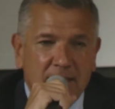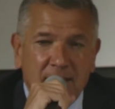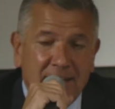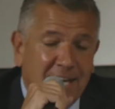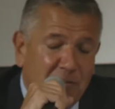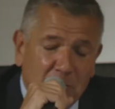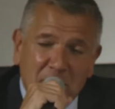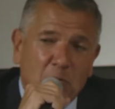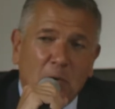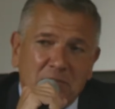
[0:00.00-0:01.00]
than ever
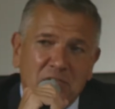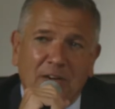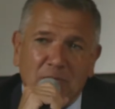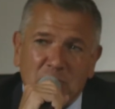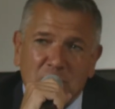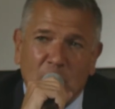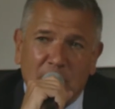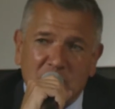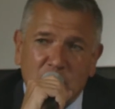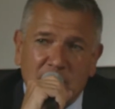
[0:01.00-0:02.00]
before in San Francisco
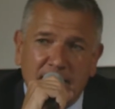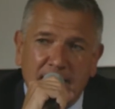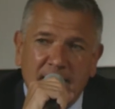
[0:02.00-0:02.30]
history,